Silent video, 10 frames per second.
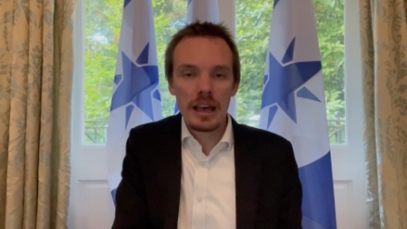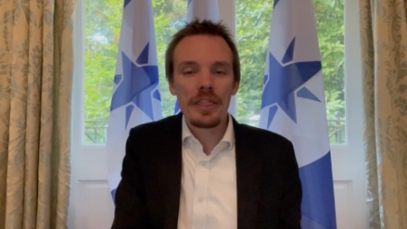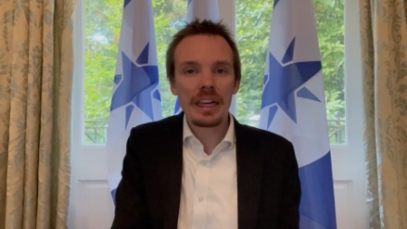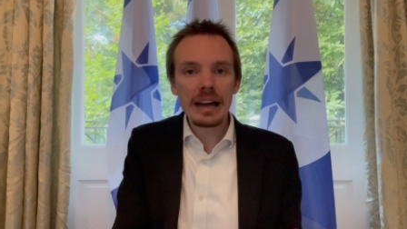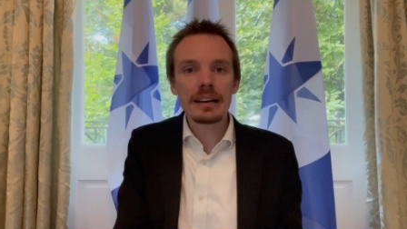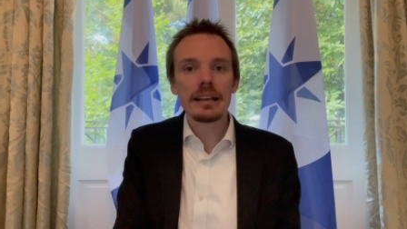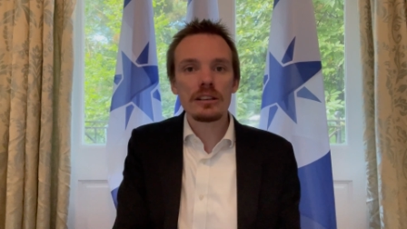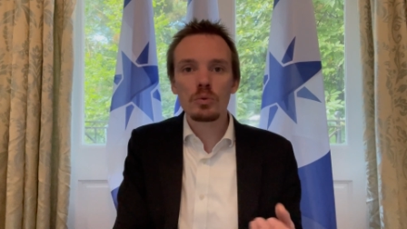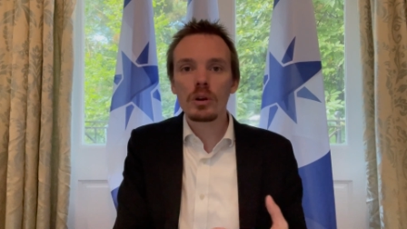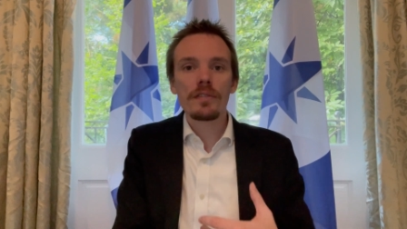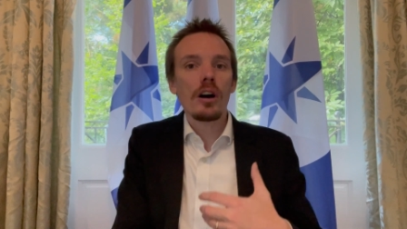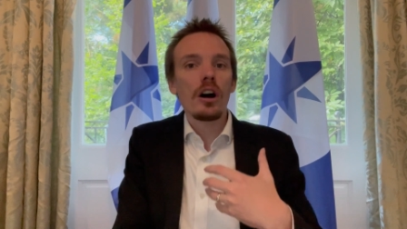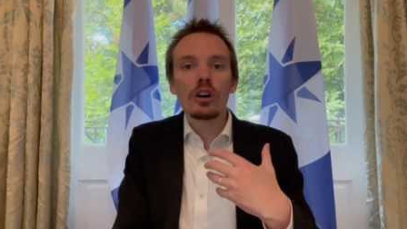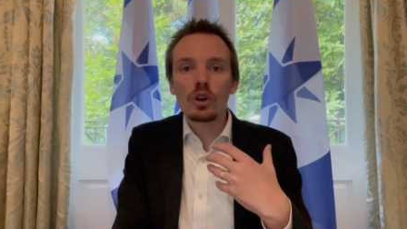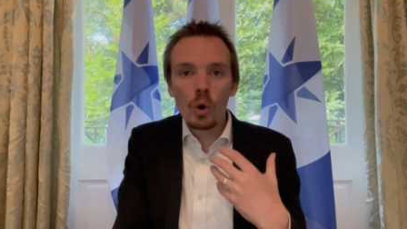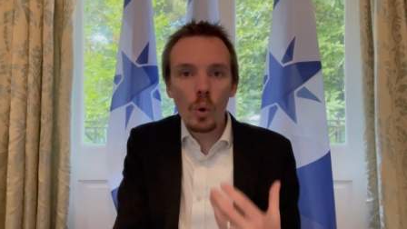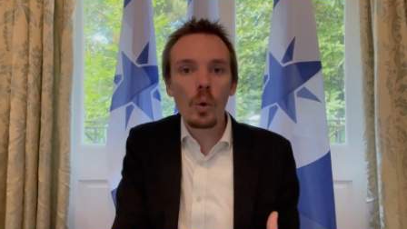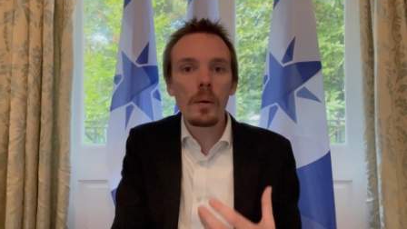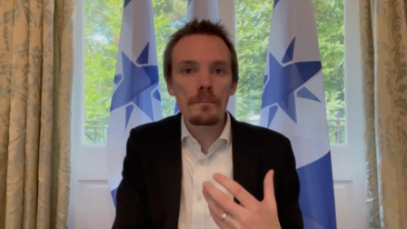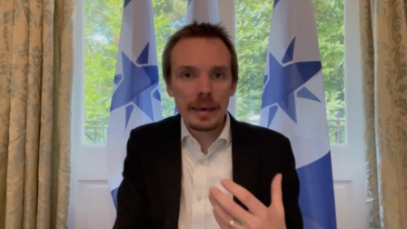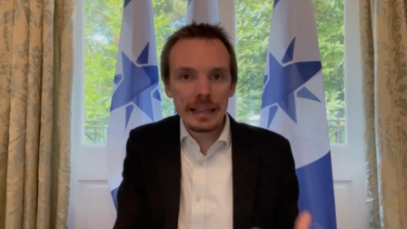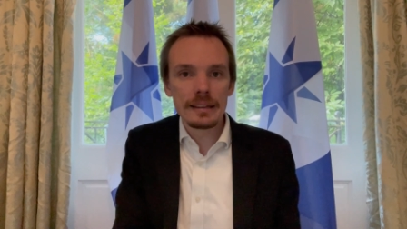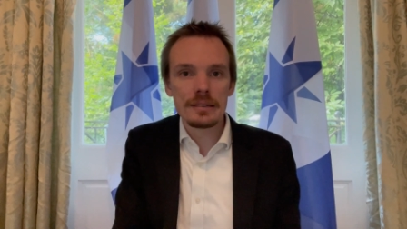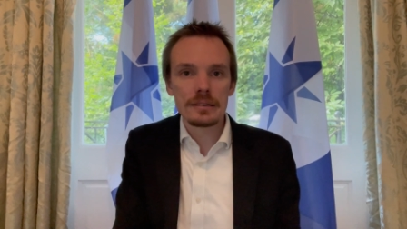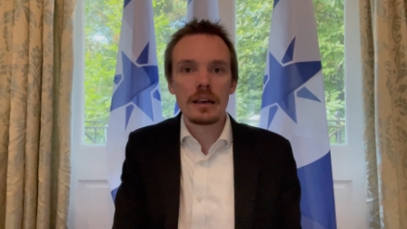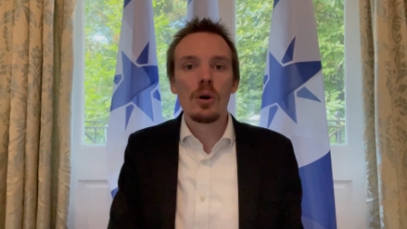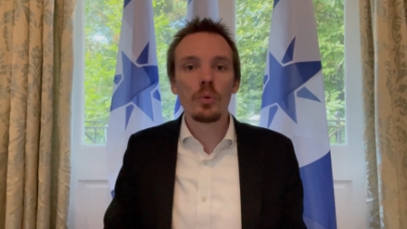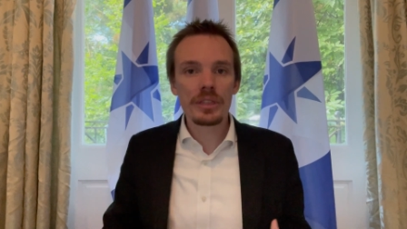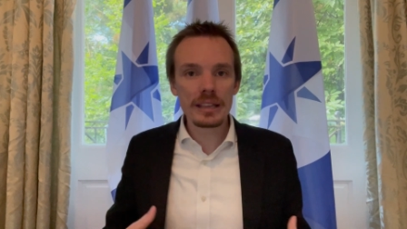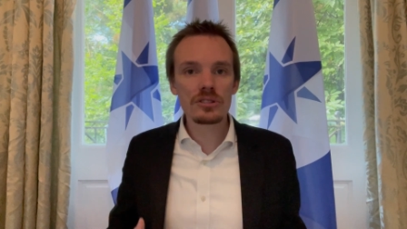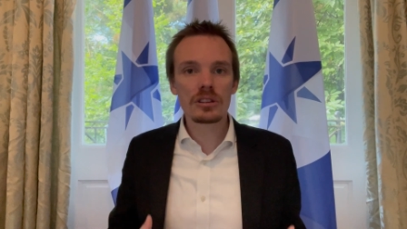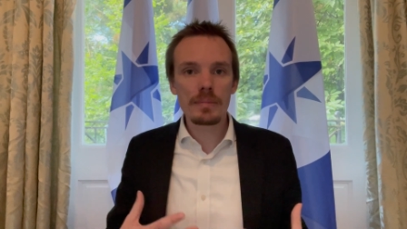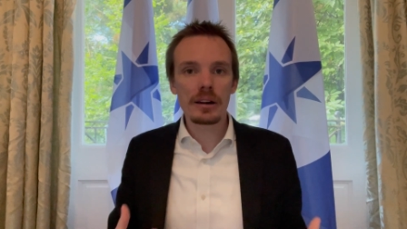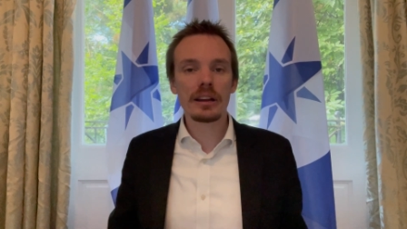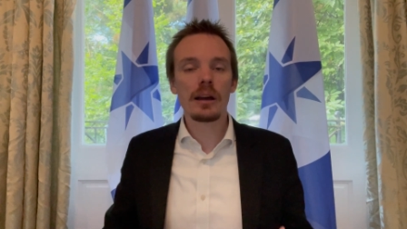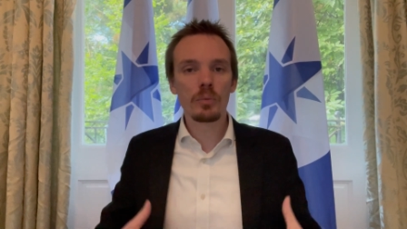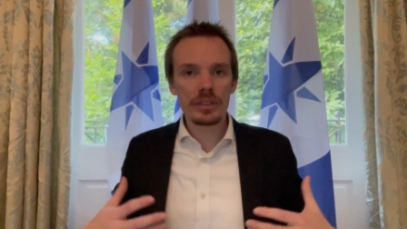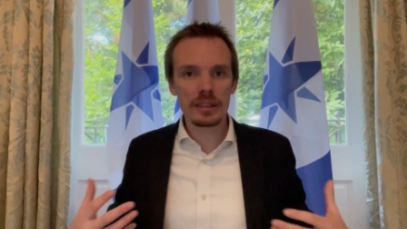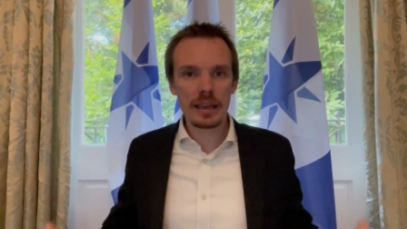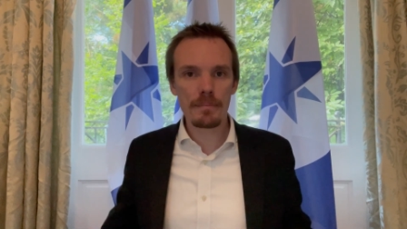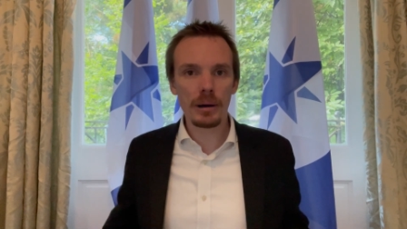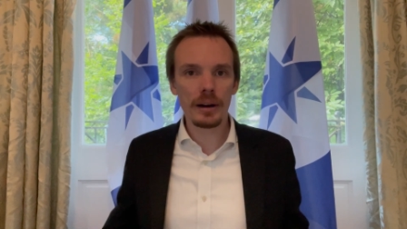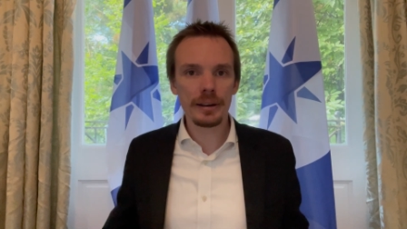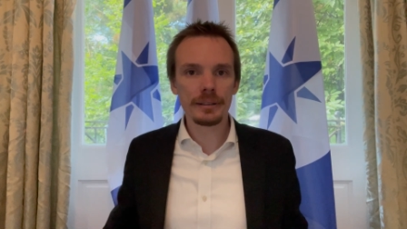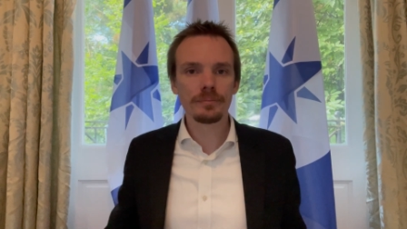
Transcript: That is one of our core pillars within Stomaria and within the empire,